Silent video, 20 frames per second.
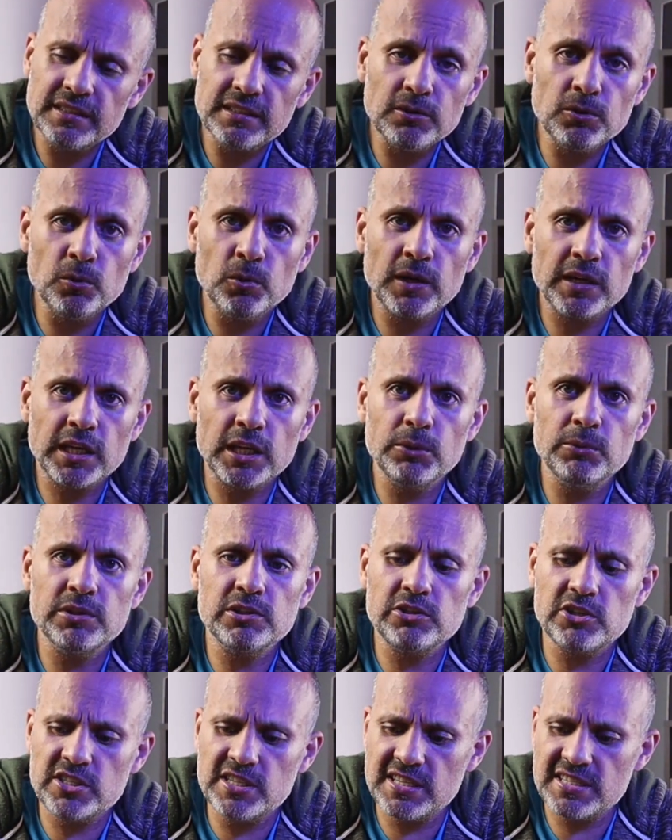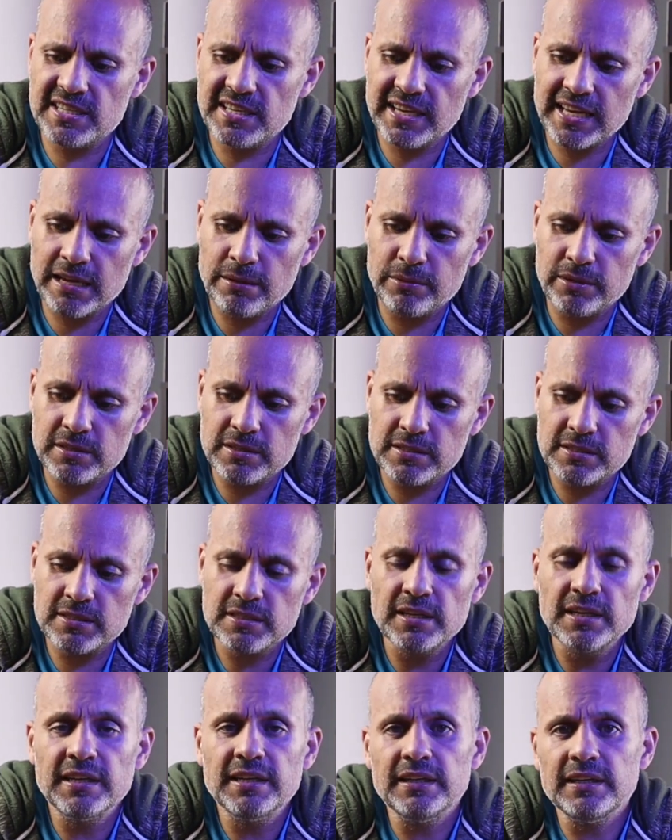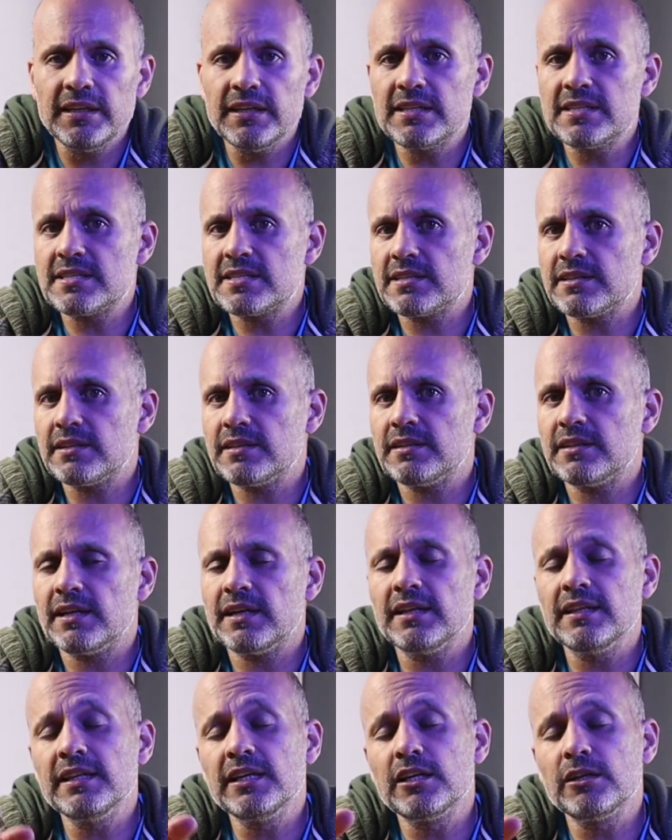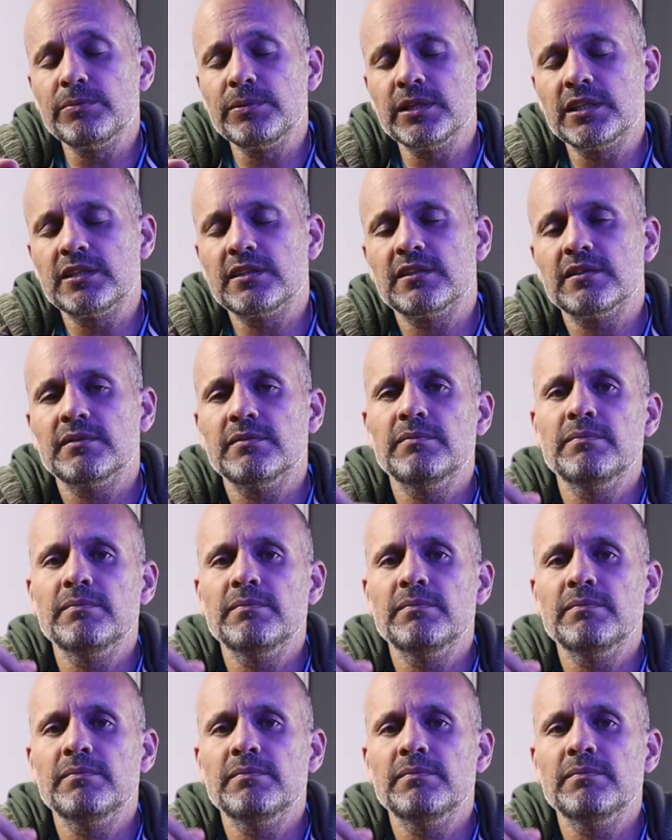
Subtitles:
working with 360 cameras, it's a little bit